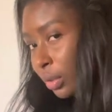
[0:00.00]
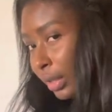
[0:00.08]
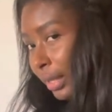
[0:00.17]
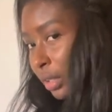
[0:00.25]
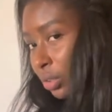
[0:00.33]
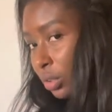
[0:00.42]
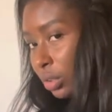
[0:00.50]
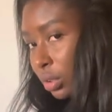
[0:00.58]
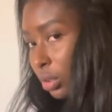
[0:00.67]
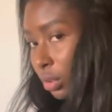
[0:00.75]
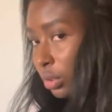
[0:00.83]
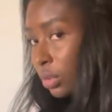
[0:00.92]
inch
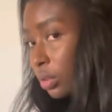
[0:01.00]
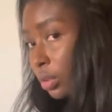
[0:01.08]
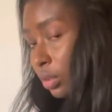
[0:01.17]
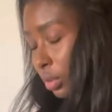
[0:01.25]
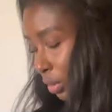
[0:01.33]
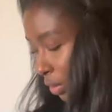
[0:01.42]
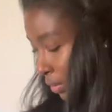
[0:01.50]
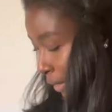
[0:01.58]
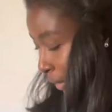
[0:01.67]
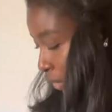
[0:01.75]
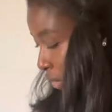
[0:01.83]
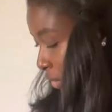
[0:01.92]

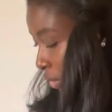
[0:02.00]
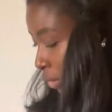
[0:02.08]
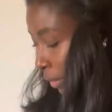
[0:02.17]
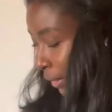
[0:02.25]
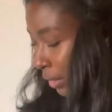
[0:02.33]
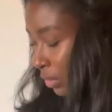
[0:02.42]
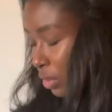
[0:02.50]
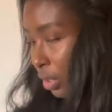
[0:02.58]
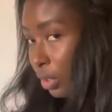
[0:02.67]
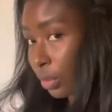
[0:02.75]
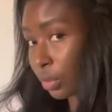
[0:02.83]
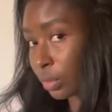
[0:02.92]
section, like
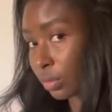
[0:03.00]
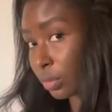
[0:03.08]
so.